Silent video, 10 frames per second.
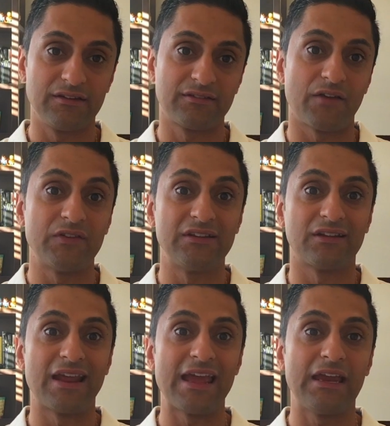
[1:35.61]
70s,
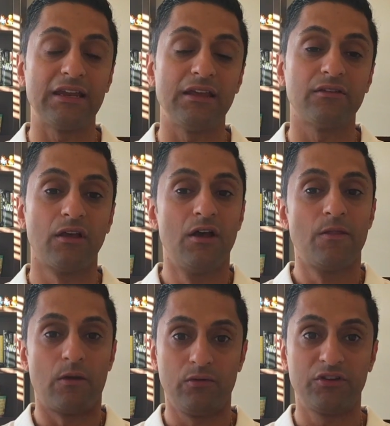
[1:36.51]
and 80s
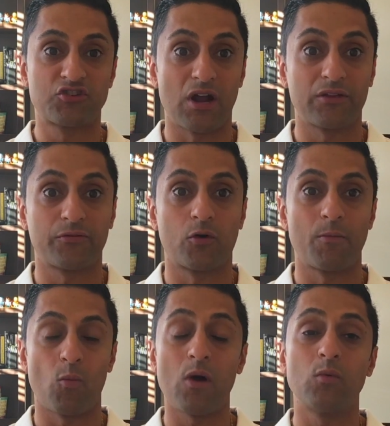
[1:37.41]
that really
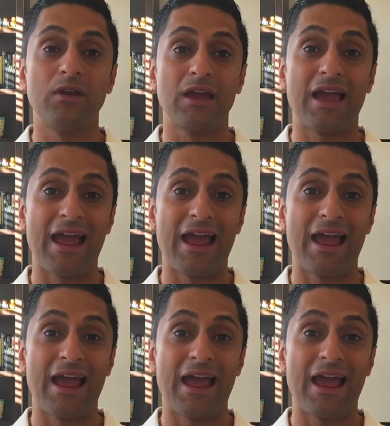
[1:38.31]
transformed what we